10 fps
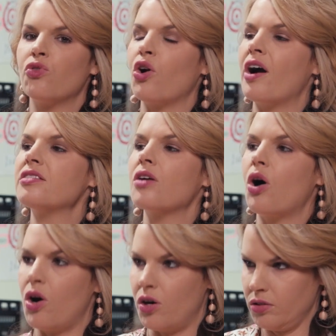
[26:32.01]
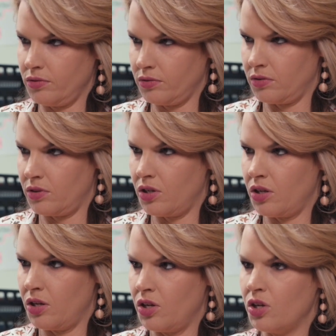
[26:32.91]
for us all
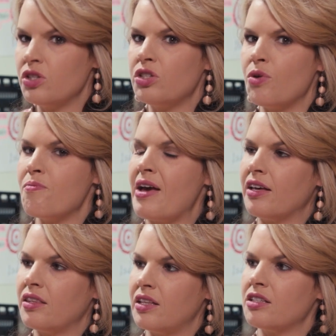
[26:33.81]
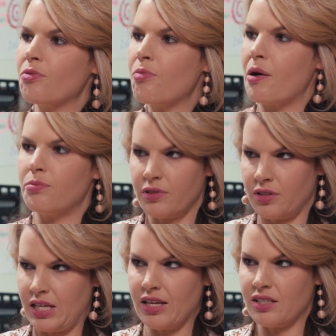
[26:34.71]
to make this
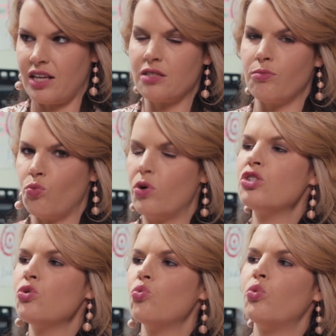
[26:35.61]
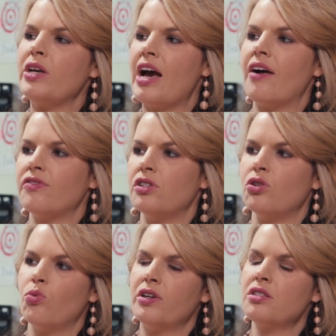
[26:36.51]
publicly accessible? What do we have
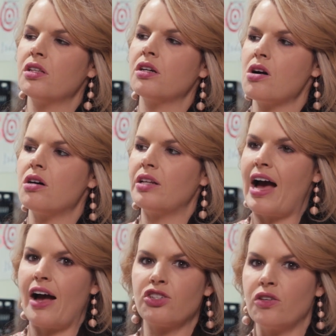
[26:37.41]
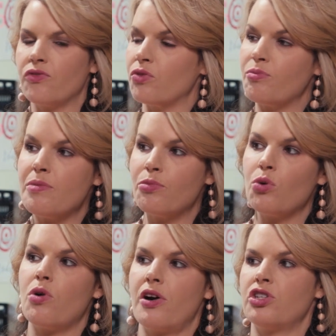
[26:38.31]
to do? What is the call to action for
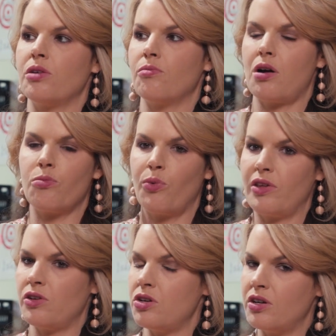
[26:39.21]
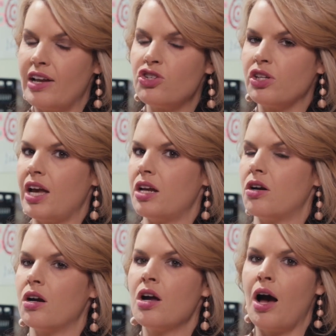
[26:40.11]
people watching, Barbara, whether you're an
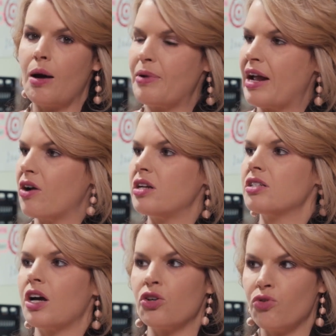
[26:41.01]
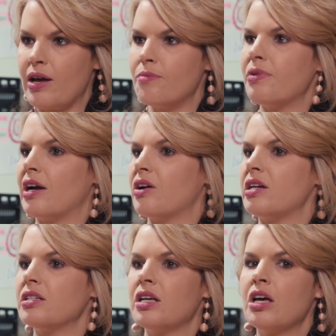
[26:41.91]
educator, a parent, a
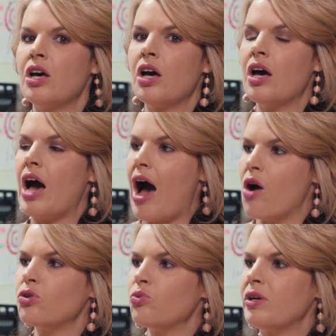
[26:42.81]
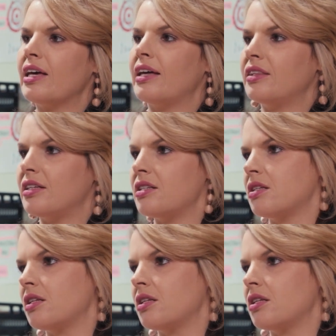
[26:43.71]
grandparent? How do we get